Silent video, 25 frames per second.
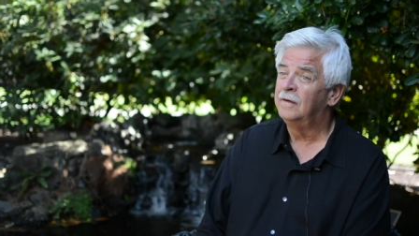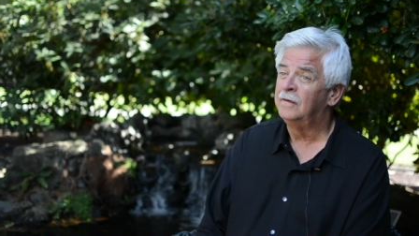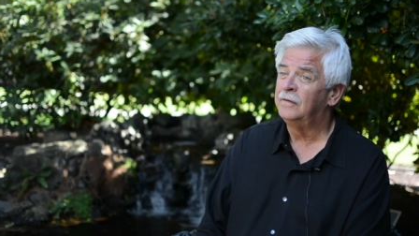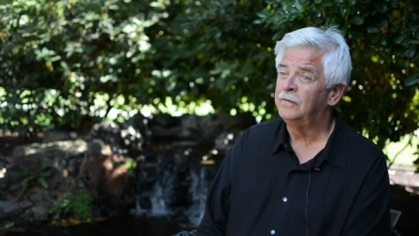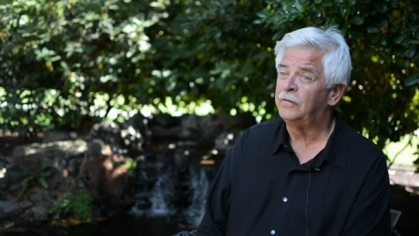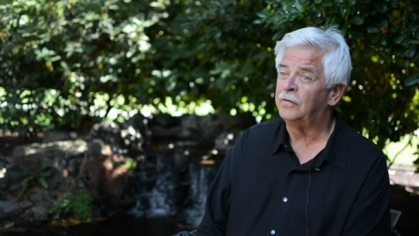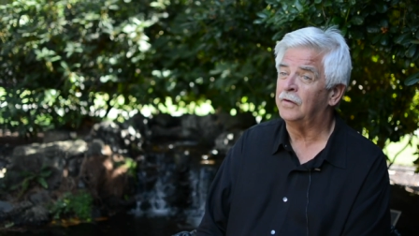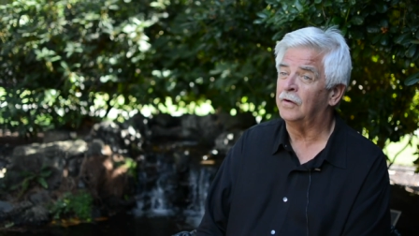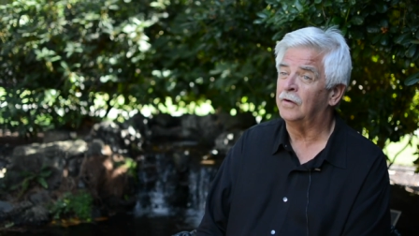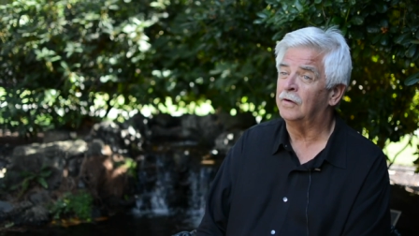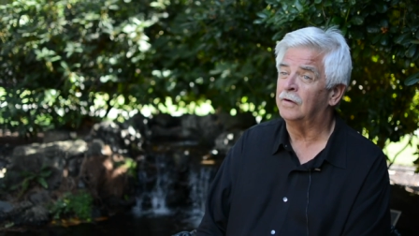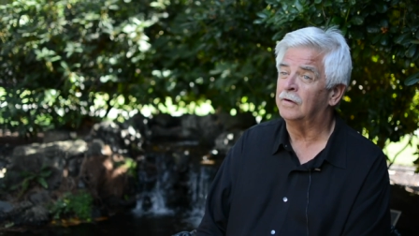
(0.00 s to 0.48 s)

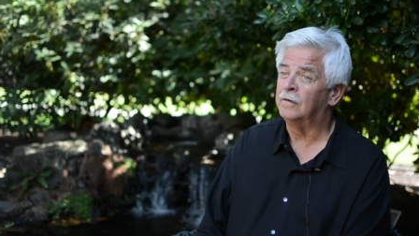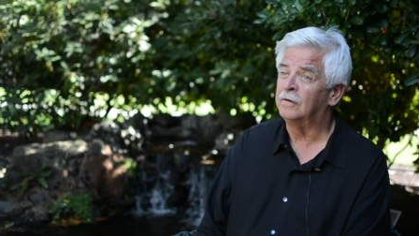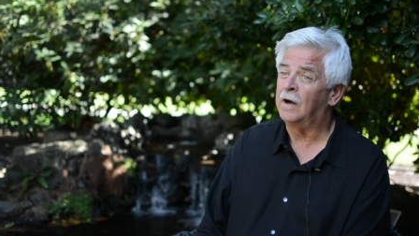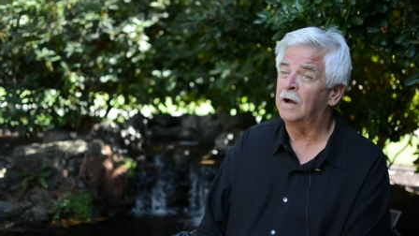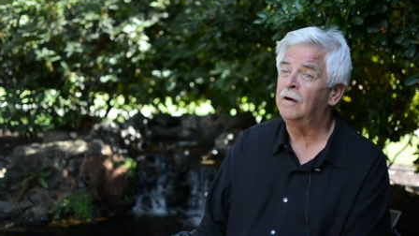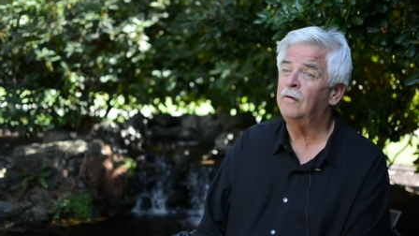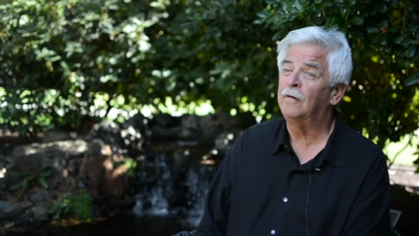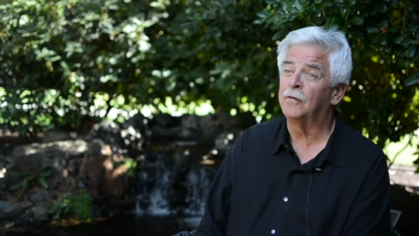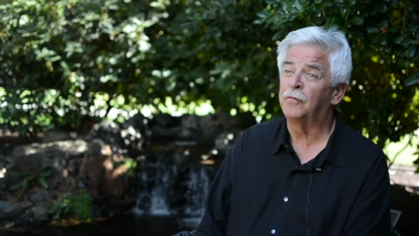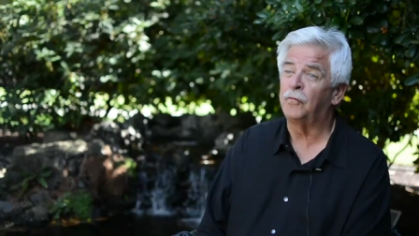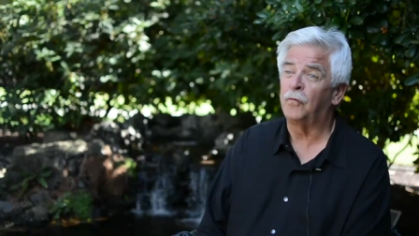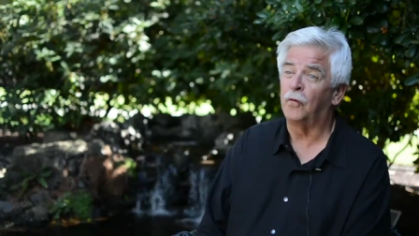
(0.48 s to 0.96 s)
So
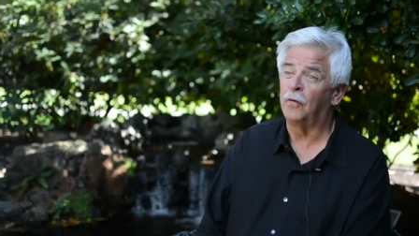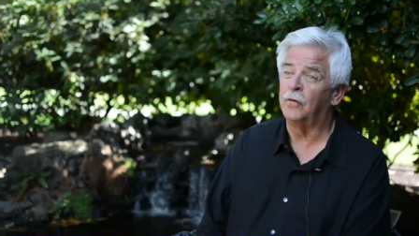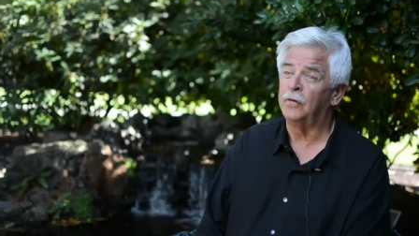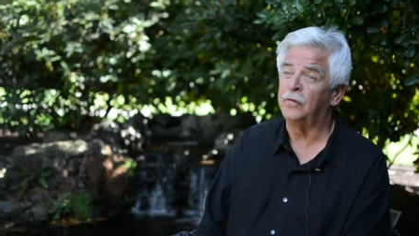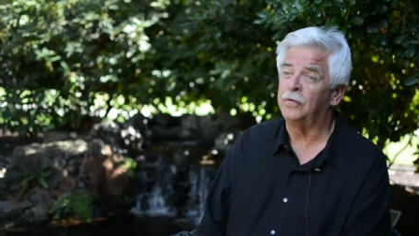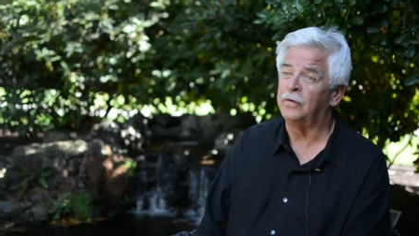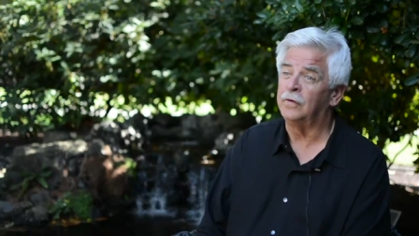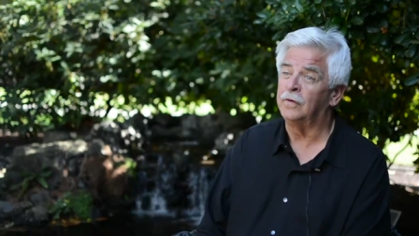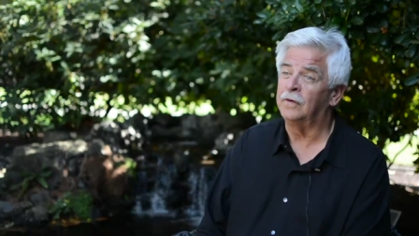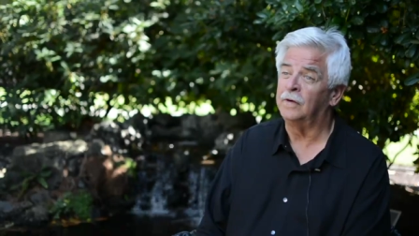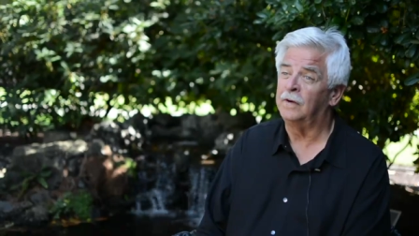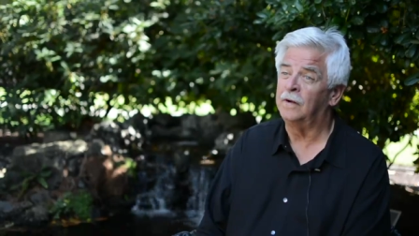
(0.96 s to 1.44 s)
I look forward
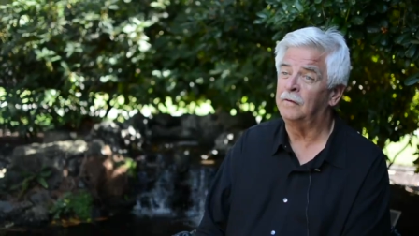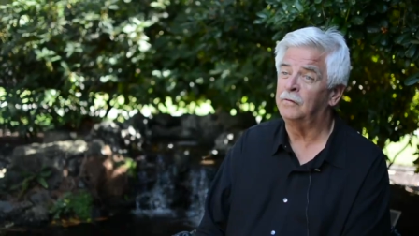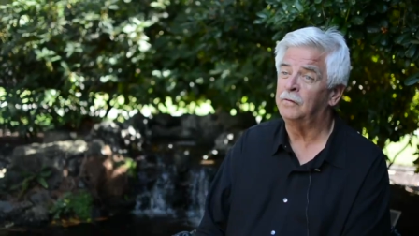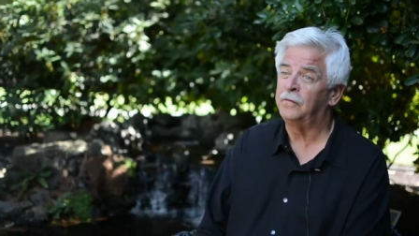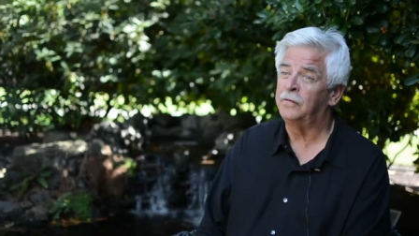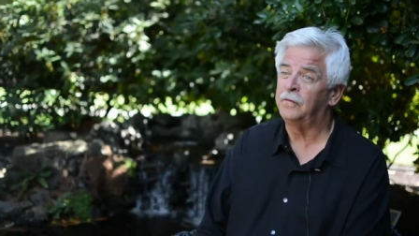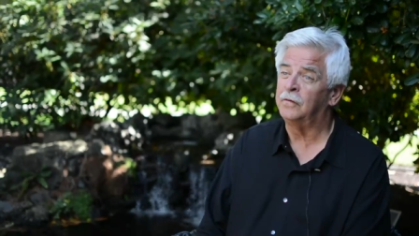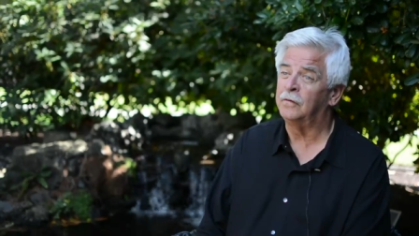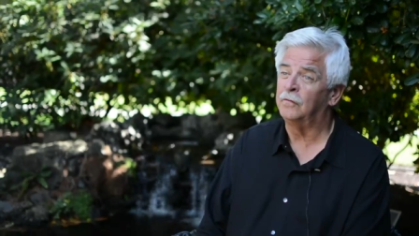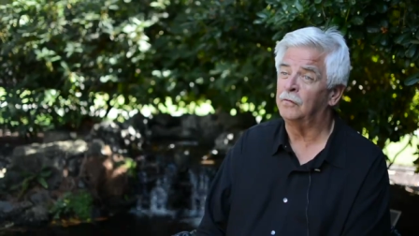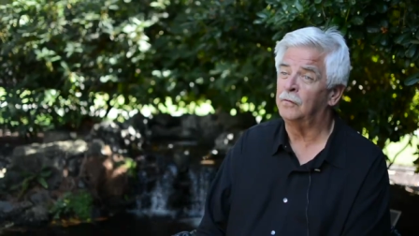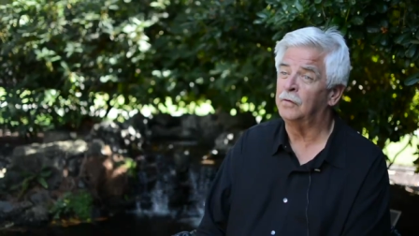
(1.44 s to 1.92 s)
to it. It
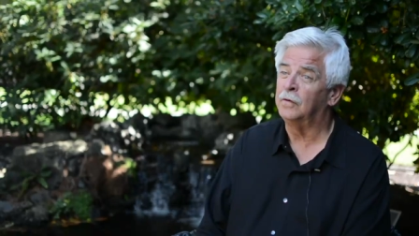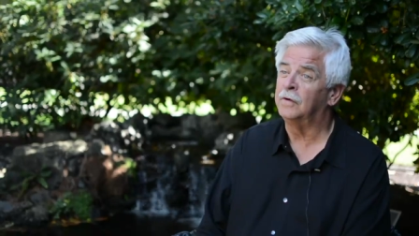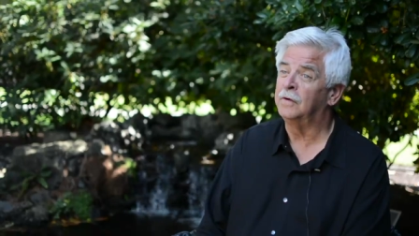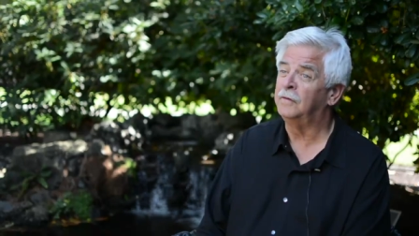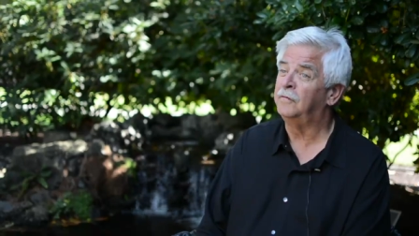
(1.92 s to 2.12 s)
was a real